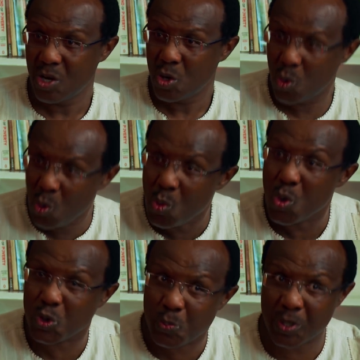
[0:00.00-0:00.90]
Who
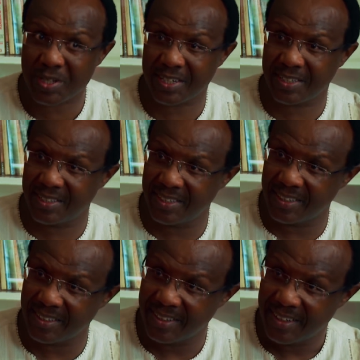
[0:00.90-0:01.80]
was
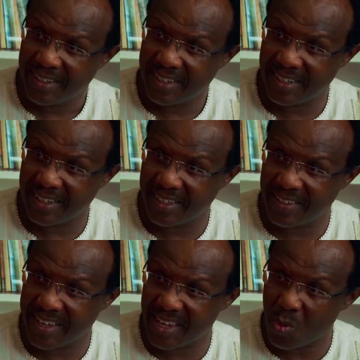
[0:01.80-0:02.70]
protecting
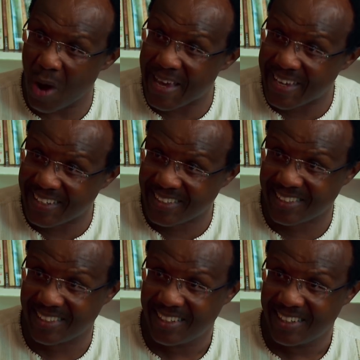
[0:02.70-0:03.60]
the NYS